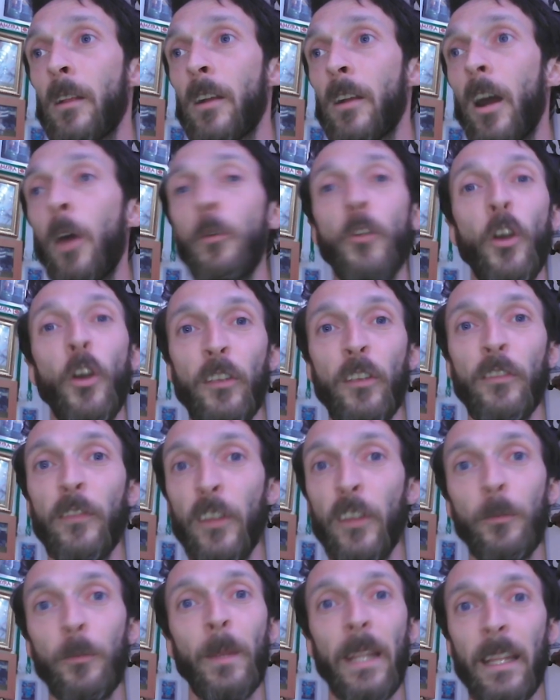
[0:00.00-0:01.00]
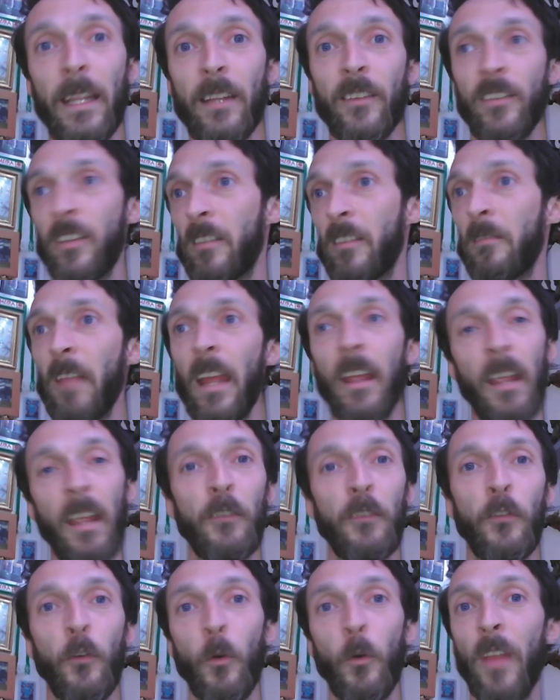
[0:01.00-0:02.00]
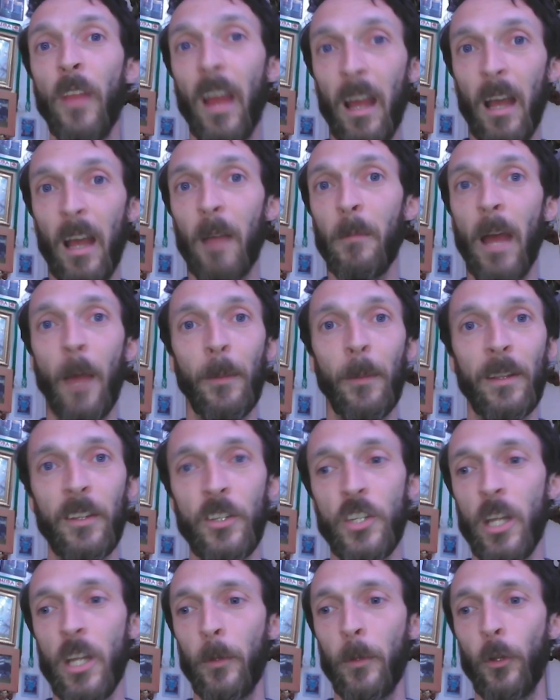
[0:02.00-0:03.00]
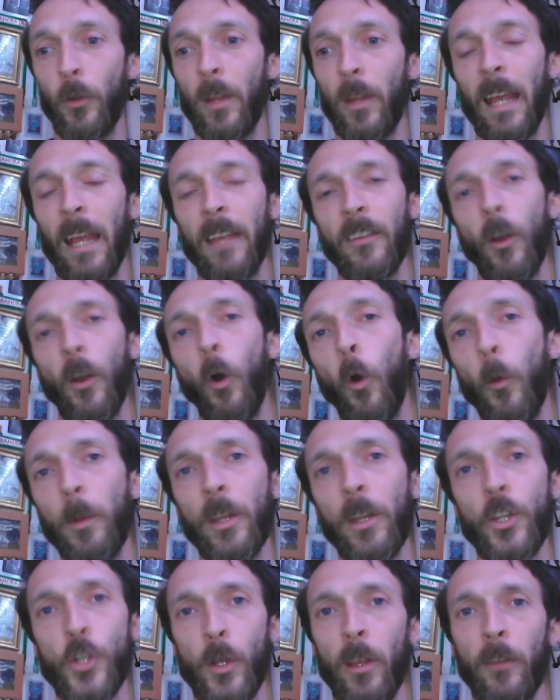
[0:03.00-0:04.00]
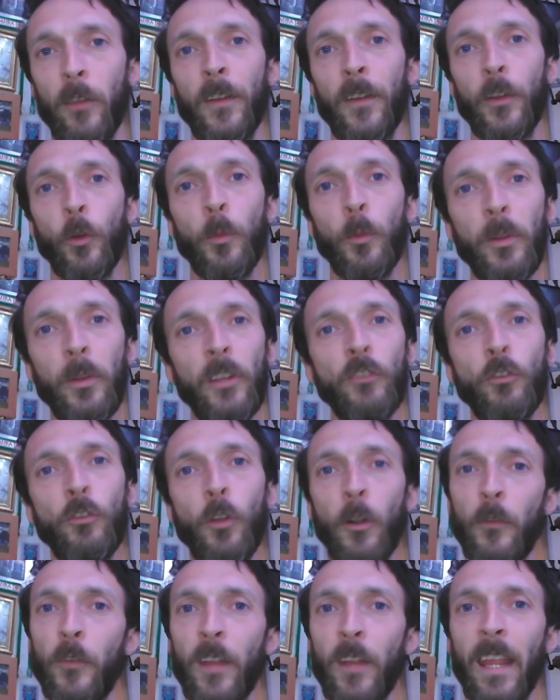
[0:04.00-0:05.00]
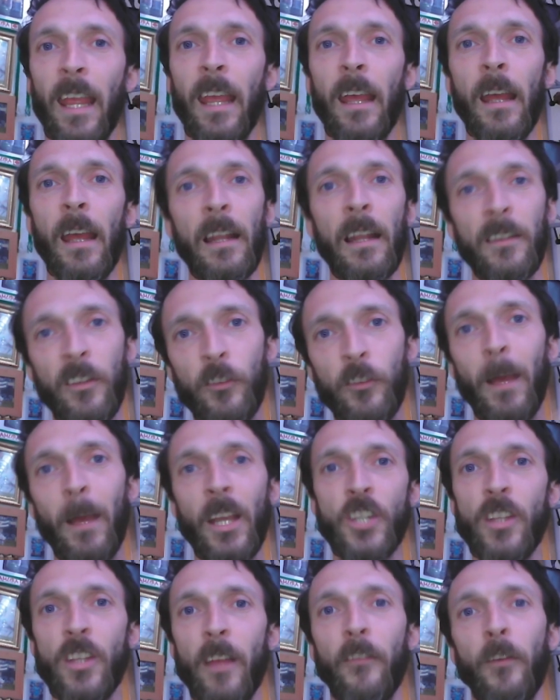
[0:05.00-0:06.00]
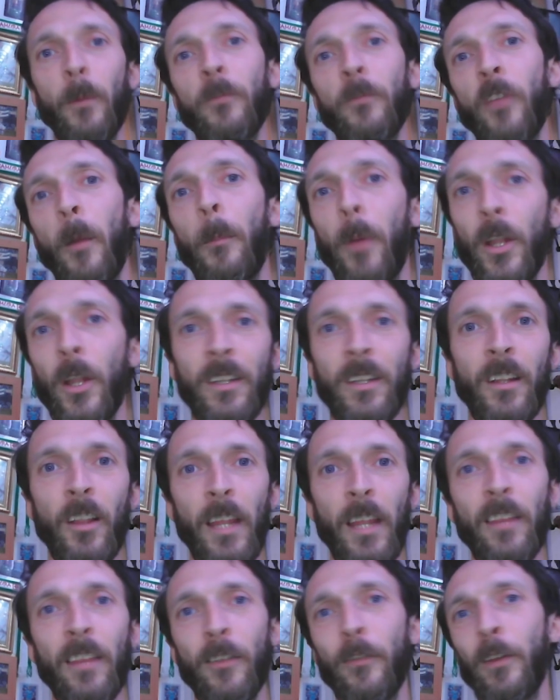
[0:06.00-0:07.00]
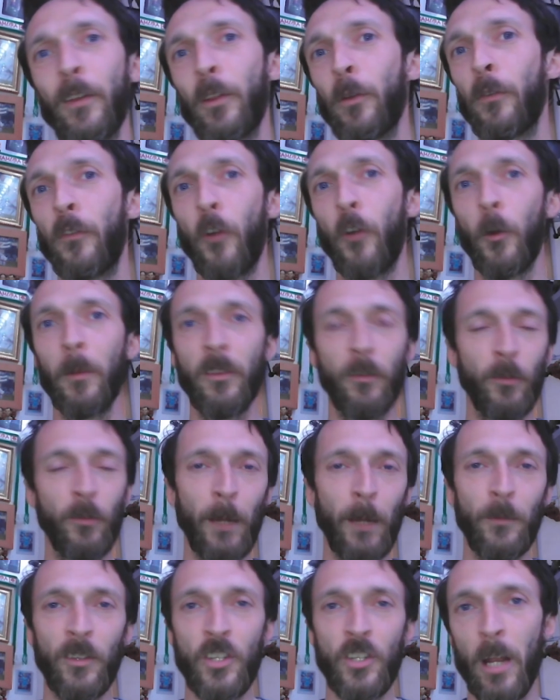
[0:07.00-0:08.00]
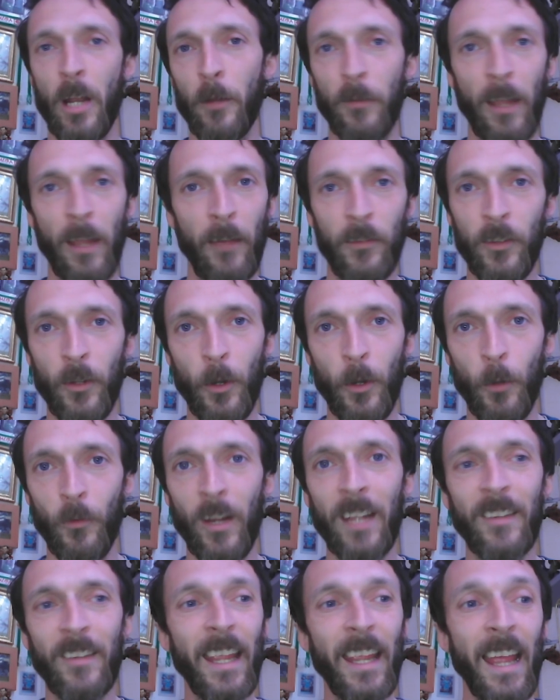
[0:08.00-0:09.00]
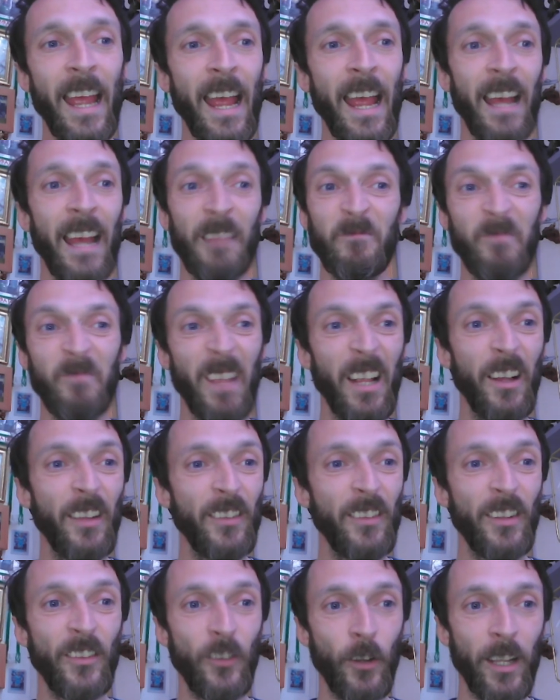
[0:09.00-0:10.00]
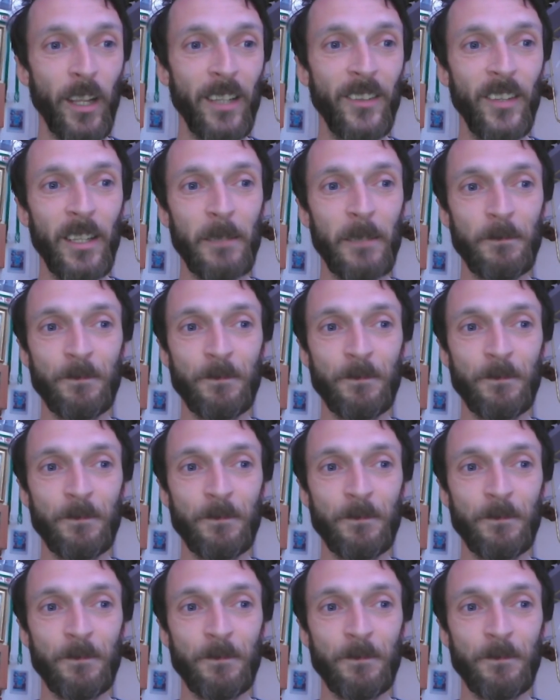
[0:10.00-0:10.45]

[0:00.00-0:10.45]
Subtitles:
nuggets of experience and info that I'm happy to share with you guys. I hope you enjoy this video. Please do not forget to smash that thumbs up button, like the video for me, subscribe to the channel if you haven't done already, and let's get stuck into it.